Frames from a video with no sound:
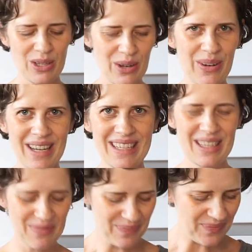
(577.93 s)
to
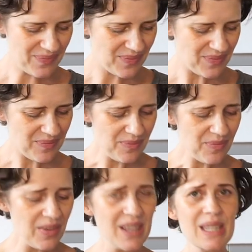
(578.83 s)
it.
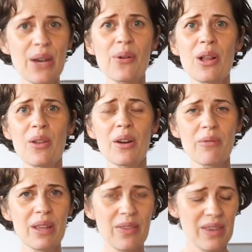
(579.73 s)
So along
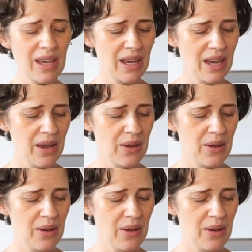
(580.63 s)
with the